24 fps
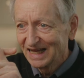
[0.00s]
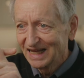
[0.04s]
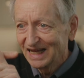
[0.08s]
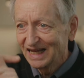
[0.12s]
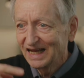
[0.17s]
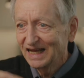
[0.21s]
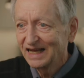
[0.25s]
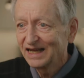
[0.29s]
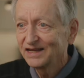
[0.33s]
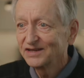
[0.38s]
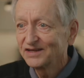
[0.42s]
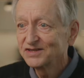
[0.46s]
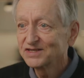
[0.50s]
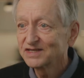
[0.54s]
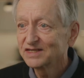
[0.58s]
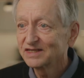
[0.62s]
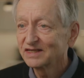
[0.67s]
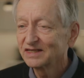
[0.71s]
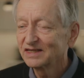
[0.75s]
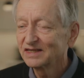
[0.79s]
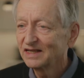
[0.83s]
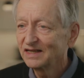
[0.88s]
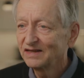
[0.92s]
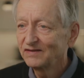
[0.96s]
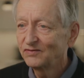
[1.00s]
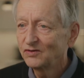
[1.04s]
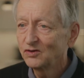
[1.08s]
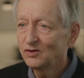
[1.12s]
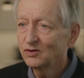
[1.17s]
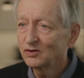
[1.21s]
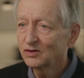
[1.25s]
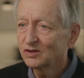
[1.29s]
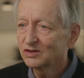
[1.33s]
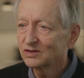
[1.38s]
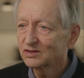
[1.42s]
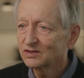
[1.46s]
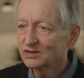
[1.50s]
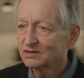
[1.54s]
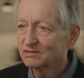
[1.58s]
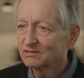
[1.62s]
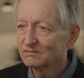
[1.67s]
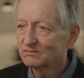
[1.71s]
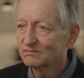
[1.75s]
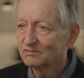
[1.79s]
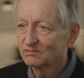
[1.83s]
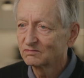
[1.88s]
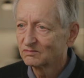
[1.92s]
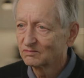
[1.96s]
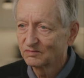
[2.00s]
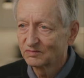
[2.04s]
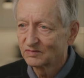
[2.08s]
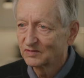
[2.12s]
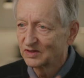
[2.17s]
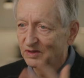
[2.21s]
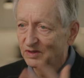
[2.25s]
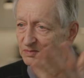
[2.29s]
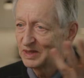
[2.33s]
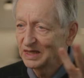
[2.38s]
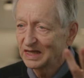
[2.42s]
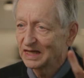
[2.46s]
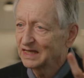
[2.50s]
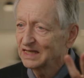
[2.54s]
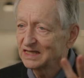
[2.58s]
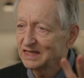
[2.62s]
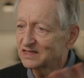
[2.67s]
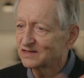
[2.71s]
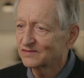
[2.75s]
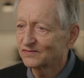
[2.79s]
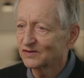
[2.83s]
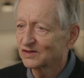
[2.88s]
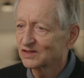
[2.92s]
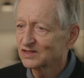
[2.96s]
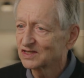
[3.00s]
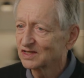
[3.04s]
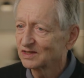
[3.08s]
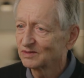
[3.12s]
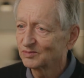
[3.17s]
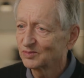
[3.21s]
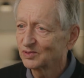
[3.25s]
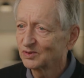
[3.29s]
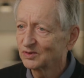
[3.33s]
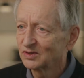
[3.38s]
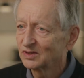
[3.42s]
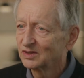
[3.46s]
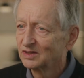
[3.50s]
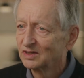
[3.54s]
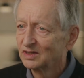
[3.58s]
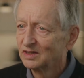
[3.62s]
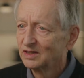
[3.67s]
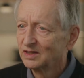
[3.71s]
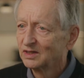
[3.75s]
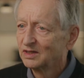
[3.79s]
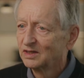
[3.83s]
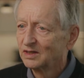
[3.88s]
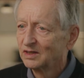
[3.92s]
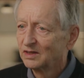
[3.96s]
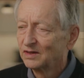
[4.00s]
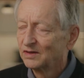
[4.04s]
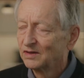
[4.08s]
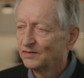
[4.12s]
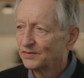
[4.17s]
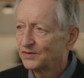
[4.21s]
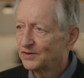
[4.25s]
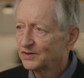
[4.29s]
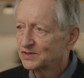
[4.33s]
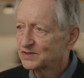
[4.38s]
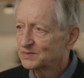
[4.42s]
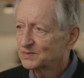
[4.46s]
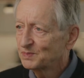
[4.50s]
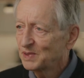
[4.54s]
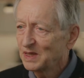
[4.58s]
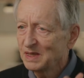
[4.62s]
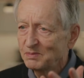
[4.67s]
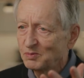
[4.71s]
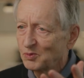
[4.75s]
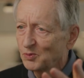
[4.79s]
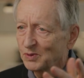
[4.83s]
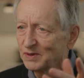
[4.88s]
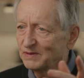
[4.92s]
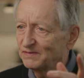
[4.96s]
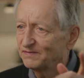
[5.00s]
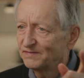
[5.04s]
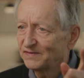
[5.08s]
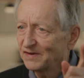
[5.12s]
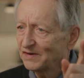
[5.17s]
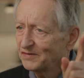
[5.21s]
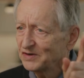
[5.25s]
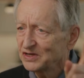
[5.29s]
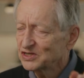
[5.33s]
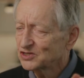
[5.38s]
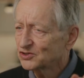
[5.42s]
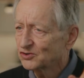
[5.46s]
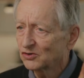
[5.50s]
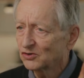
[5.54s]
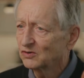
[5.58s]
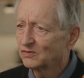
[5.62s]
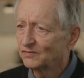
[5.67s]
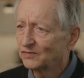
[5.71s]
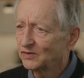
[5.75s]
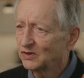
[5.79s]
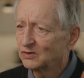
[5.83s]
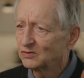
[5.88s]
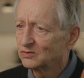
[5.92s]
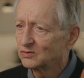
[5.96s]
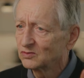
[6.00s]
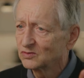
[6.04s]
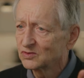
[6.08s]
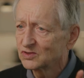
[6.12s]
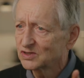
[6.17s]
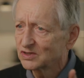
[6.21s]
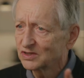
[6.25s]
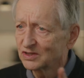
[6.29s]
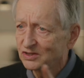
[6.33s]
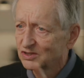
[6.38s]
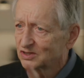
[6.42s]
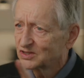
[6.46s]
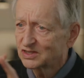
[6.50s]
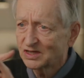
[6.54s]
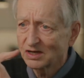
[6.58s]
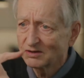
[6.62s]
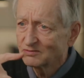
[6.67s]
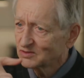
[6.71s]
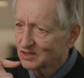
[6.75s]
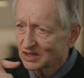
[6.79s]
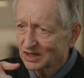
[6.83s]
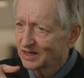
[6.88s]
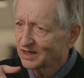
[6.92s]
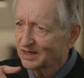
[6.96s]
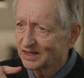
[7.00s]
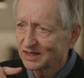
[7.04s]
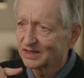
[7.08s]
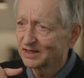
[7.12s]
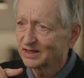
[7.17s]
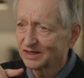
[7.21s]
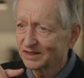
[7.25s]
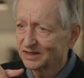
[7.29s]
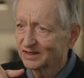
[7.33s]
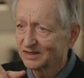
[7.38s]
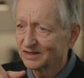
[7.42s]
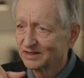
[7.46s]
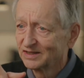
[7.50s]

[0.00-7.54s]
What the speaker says: And if you look at the Middle East, for example, there's people with very strong views that don't align.